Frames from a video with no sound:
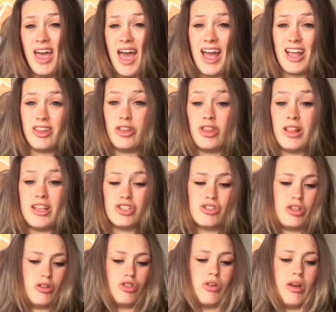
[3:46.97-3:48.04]
and literally
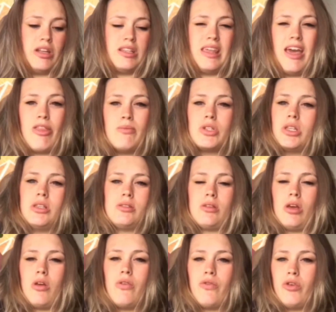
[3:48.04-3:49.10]
you're trying to get them to the
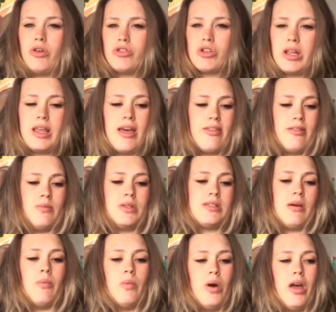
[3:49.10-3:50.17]
sofa, you're trying to get them
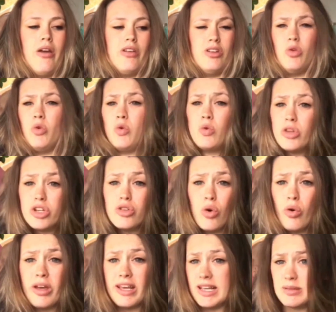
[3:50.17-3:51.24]
somewhere, and all the
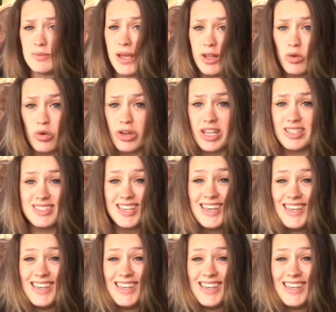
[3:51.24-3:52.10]
toys make noise.